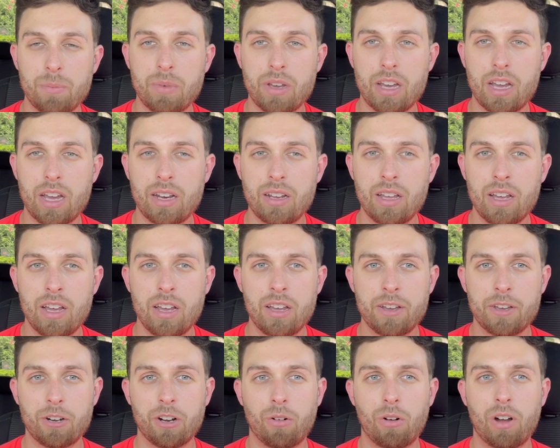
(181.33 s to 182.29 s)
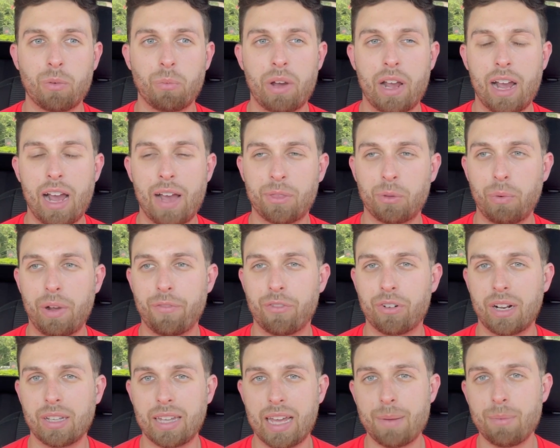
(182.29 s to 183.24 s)
in. You don't want to have to wait for
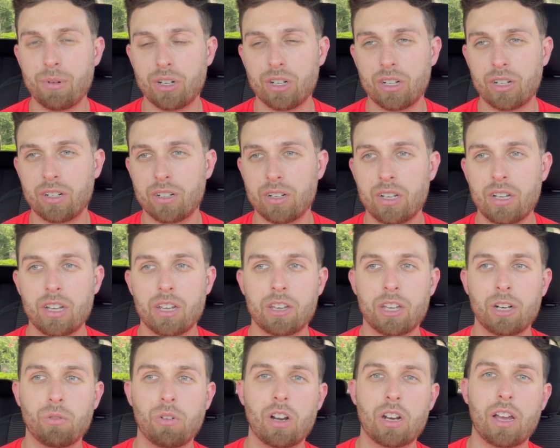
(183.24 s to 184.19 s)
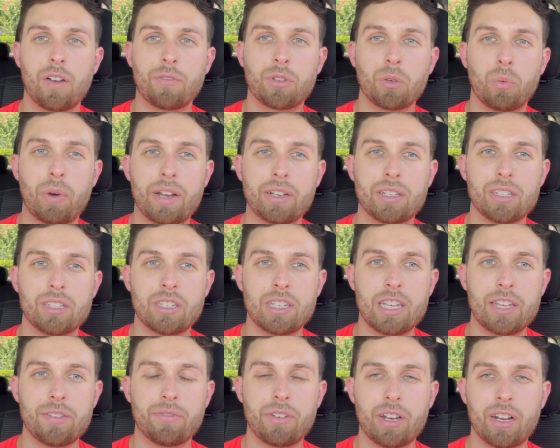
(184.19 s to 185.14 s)
the labor. You don't want to have to wait to
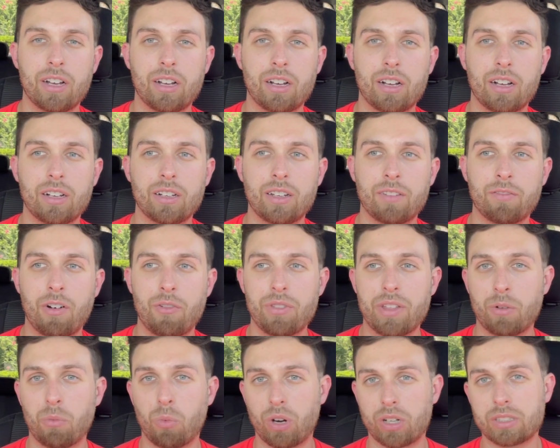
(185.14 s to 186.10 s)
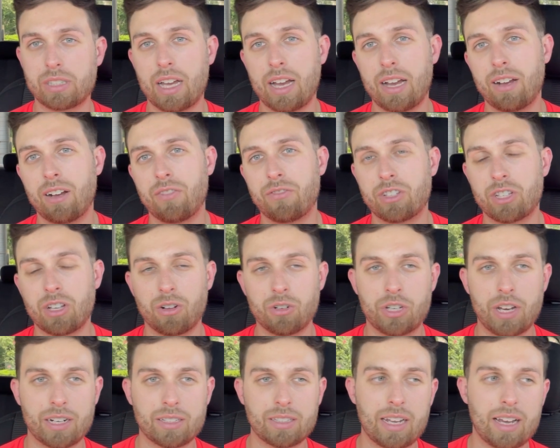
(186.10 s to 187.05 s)
see if everything works out, if it's all
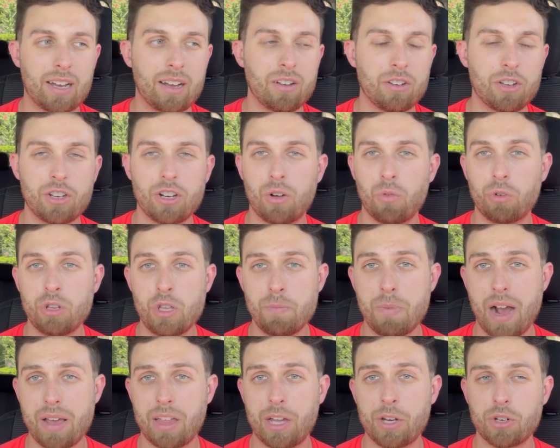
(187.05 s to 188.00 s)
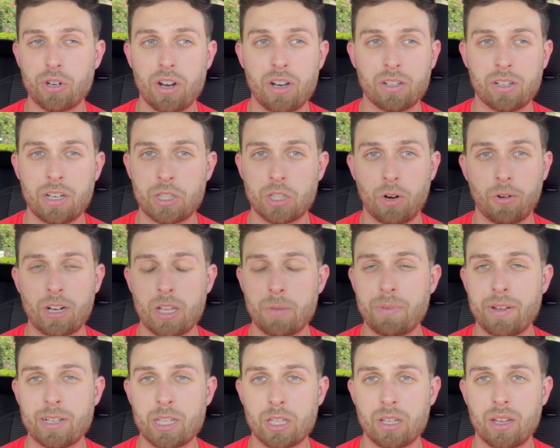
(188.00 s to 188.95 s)
checked out. You know, when you buy that truck, it's already
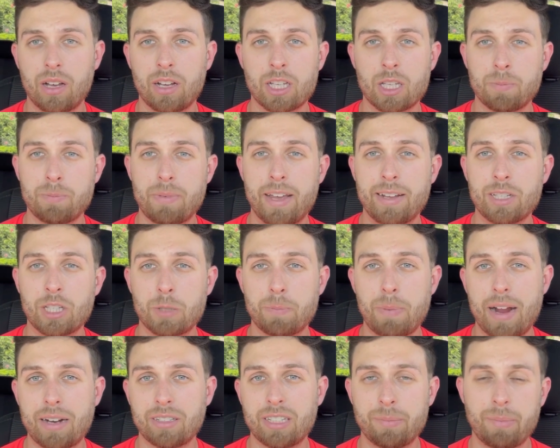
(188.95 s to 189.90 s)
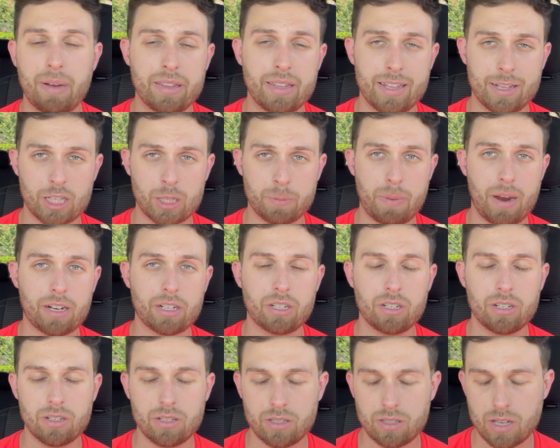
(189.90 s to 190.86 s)
been inspected by the
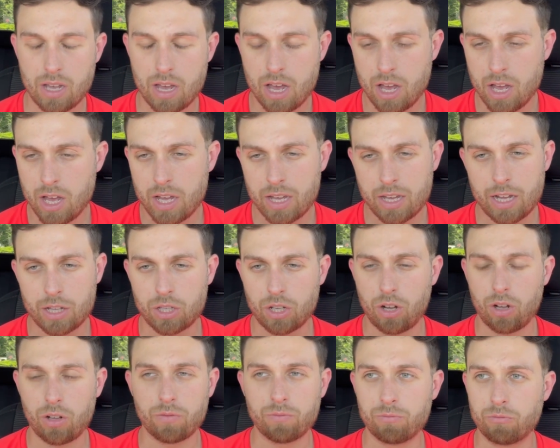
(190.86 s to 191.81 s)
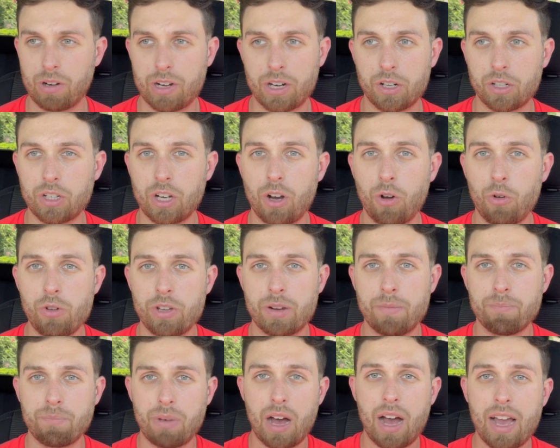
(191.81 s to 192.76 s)
inspectors. It's all ready to go. You
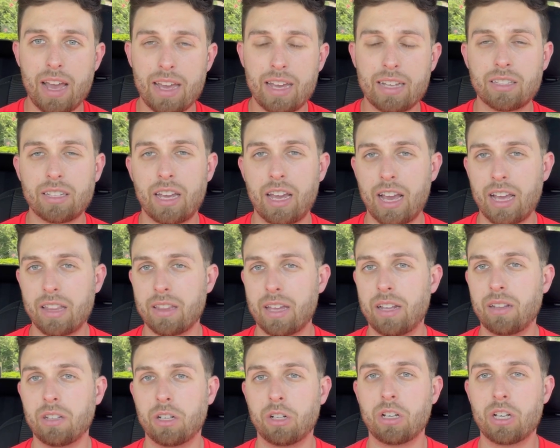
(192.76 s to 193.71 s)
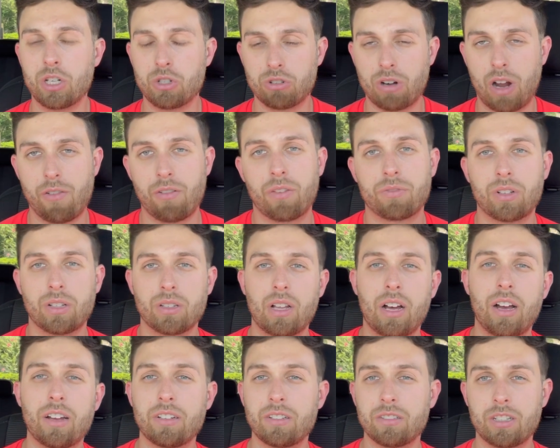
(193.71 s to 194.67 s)
can buy it and then literally drive it off the
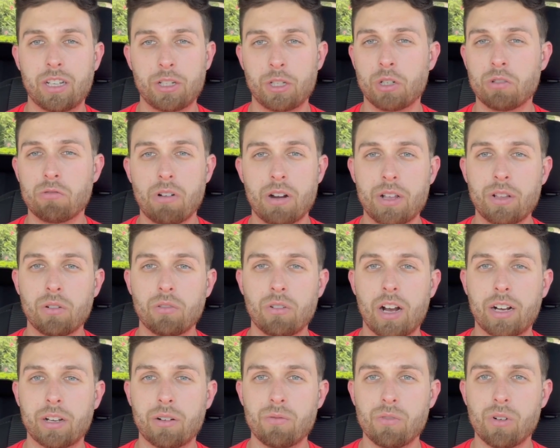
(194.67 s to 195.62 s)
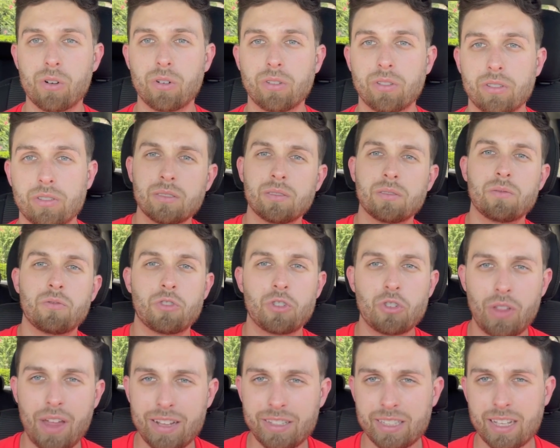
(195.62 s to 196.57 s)
lot and you're ready to rock and roll. So
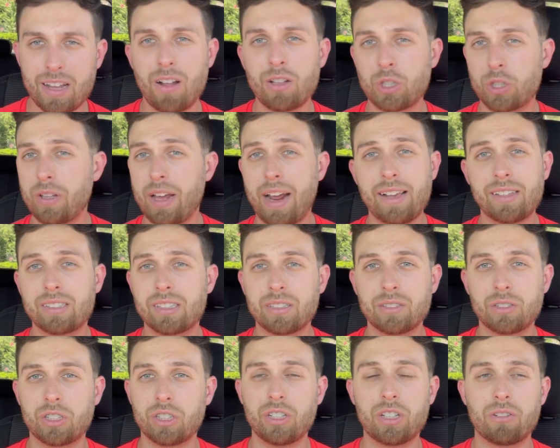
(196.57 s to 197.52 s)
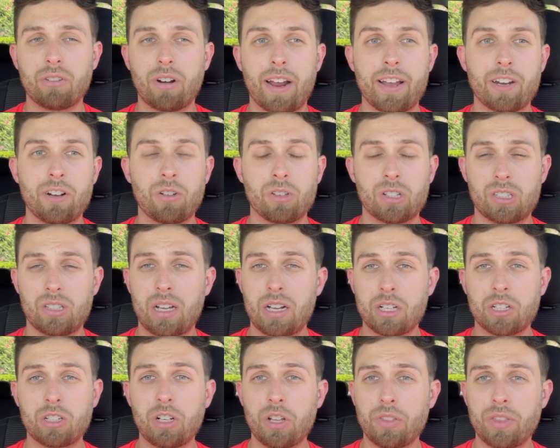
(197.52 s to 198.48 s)
that sounds nice and good, right? You know, there's a lot
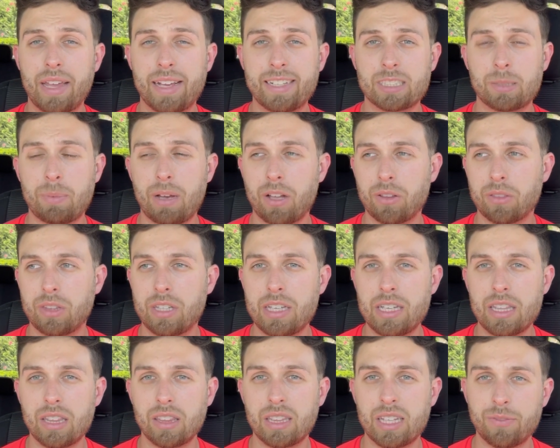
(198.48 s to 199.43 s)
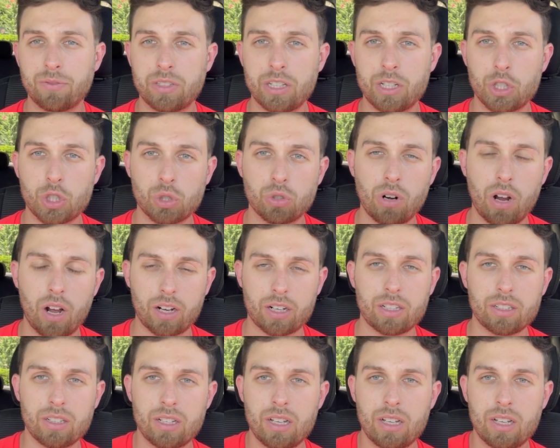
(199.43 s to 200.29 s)
of good things about the lifted truck